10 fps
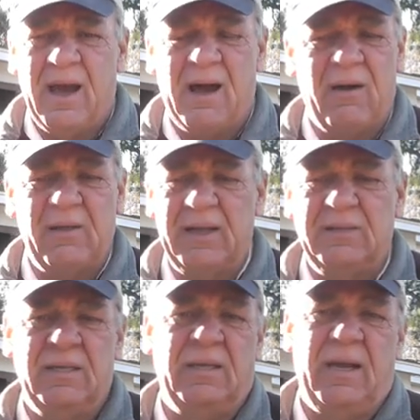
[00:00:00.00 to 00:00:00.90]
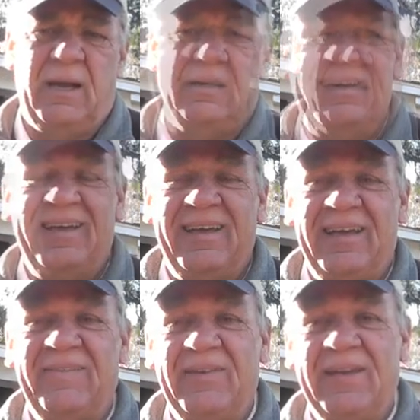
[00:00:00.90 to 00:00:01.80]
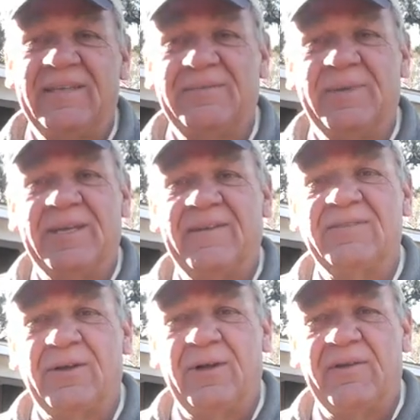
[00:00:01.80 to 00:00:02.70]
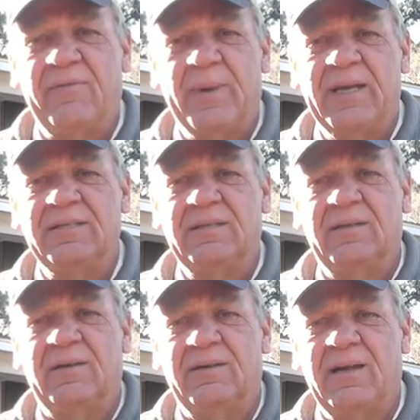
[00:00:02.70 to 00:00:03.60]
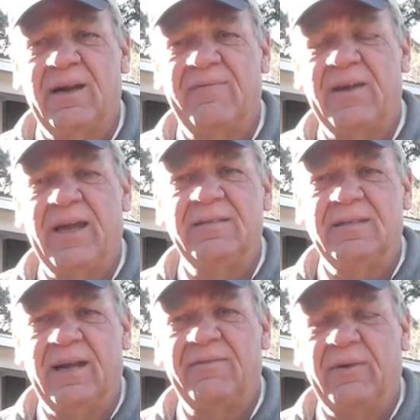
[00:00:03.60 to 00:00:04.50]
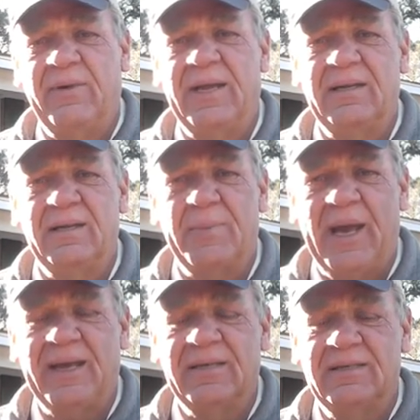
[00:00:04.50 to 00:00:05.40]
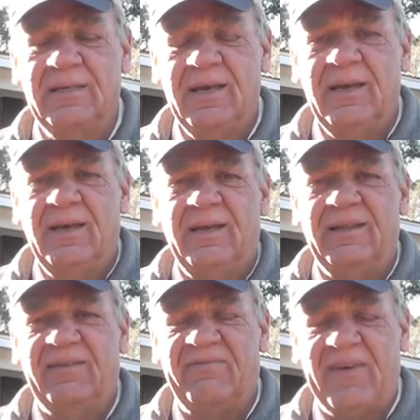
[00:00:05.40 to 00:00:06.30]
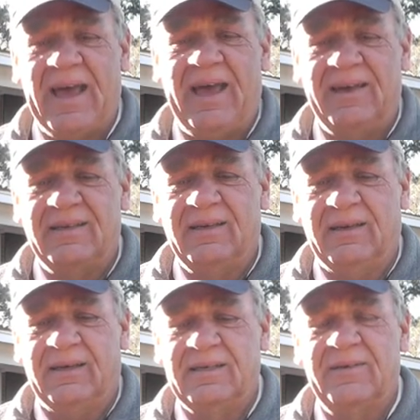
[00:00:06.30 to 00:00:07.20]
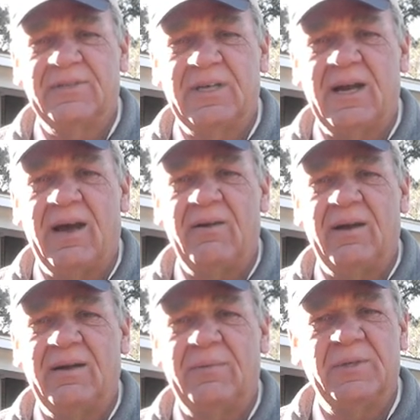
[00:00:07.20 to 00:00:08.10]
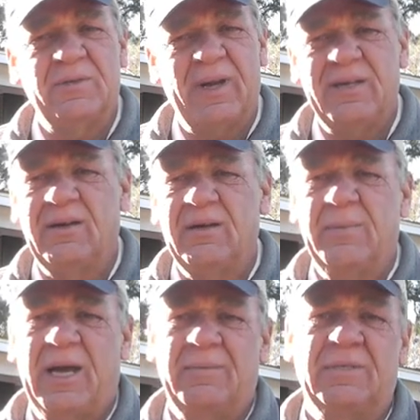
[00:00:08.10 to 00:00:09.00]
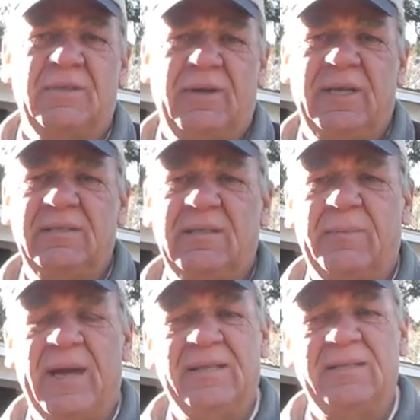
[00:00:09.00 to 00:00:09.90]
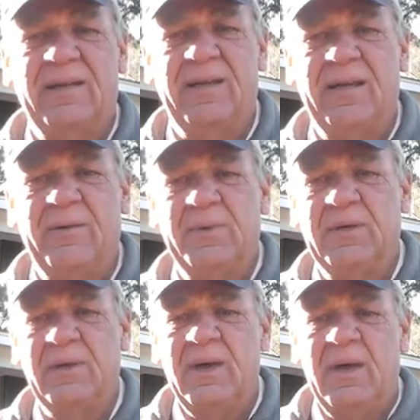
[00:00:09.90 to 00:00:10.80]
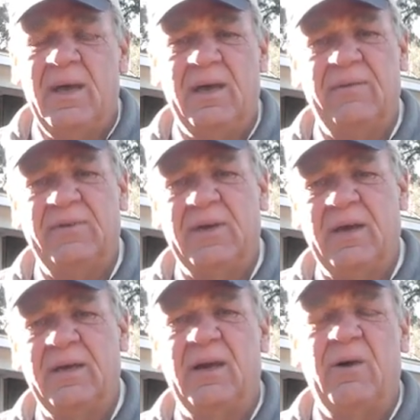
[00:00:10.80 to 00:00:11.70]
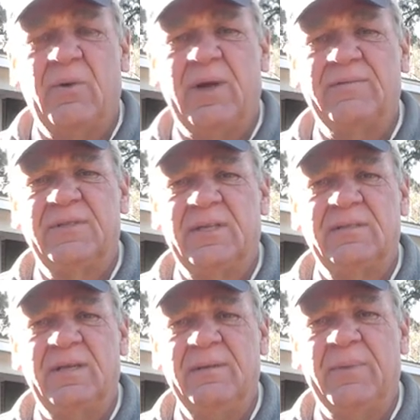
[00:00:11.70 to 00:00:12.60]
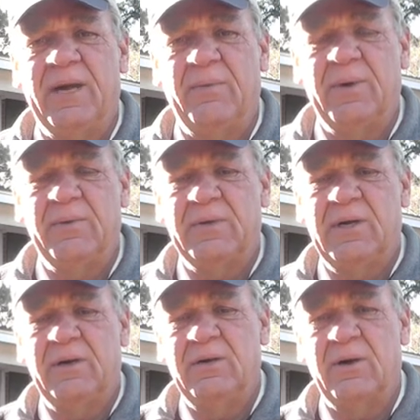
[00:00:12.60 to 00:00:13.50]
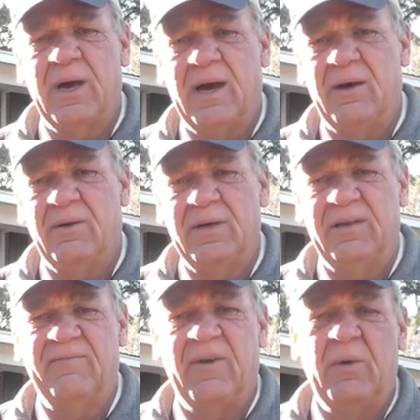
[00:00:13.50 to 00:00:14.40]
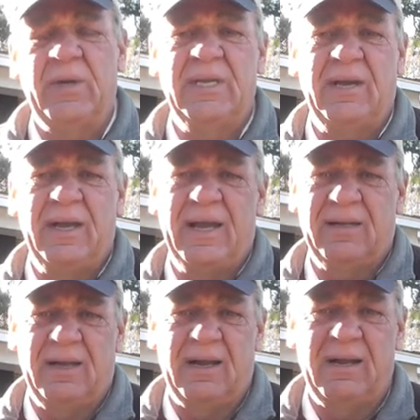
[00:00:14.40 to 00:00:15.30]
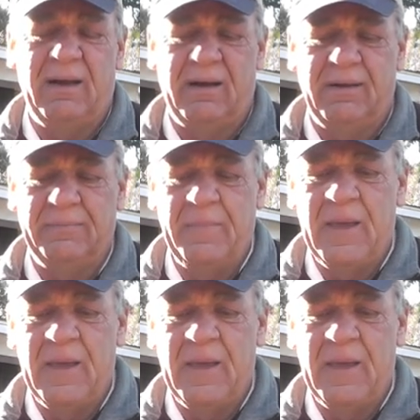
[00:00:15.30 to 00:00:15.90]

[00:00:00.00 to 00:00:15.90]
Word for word: all that's in there. if you need some additional information or clarification after reading the package, then fine, uh, give us a call. Our number's right there at the bottom of the screen. Somebody's there to help you. If you can't get a hold of us, send us an email we'll return your call, info at terryhowe.com.